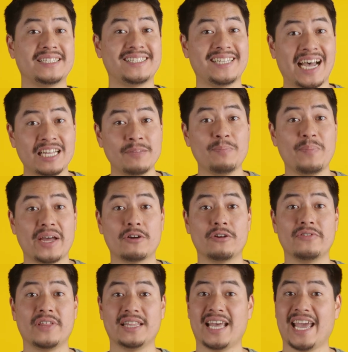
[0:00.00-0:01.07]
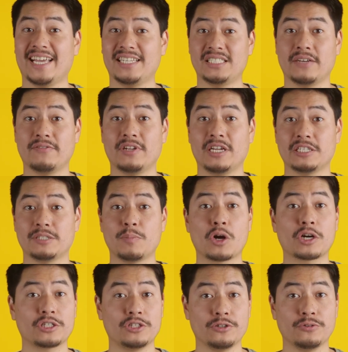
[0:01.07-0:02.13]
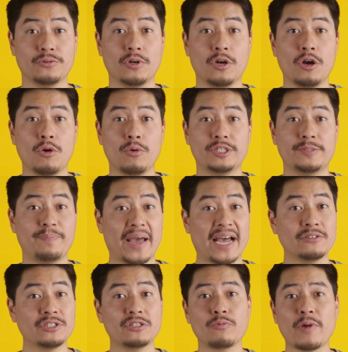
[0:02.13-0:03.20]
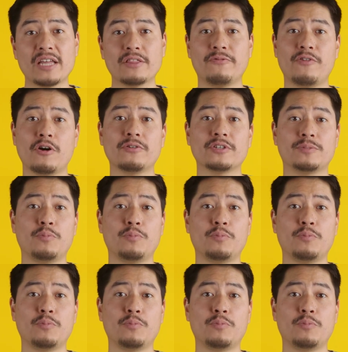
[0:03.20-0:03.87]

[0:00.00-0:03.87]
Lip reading: ton better than the a7S Mark II, which bounced around the focus